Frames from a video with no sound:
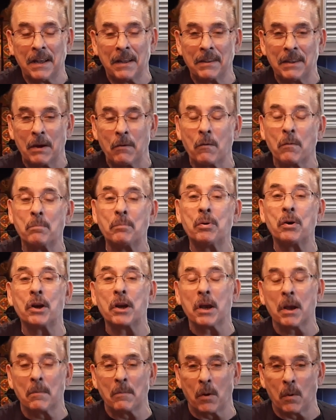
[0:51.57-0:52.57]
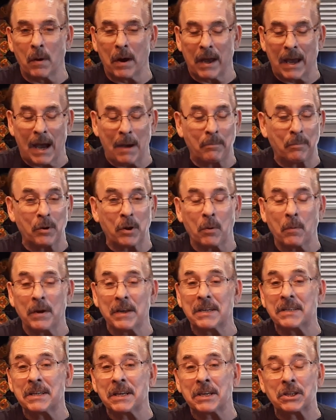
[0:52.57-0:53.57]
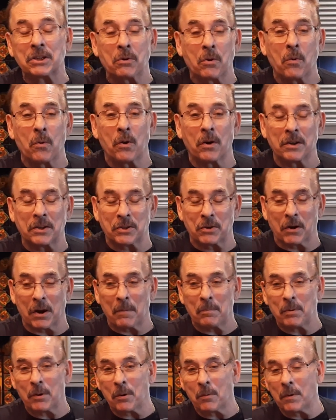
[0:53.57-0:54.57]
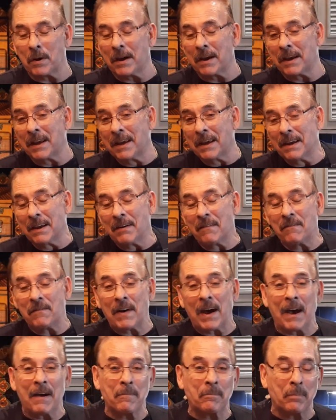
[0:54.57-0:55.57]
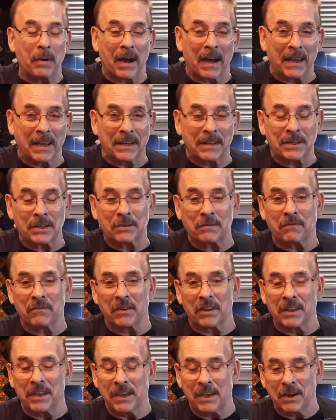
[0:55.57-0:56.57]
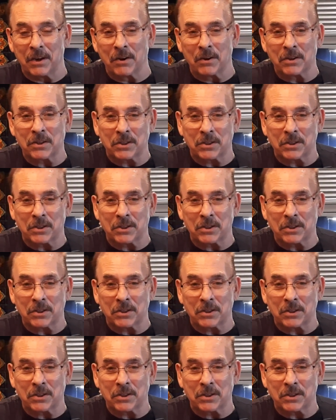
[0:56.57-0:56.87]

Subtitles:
They were putting them away. I put away 6 quarts, or I put away 5 pints for the year.